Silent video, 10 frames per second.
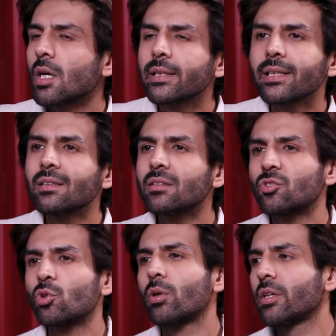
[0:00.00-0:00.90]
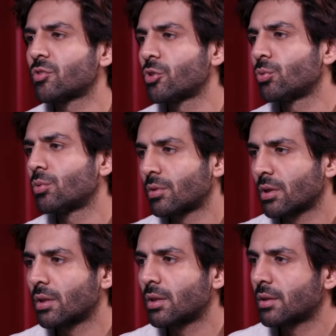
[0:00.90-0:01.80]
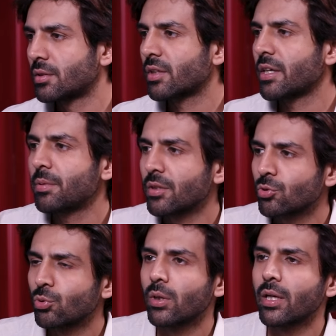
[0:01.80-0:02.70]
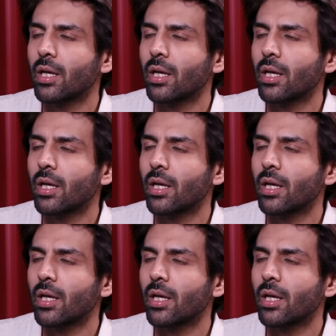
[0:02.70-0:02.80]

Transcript: I think the story is new, the screenplay is new,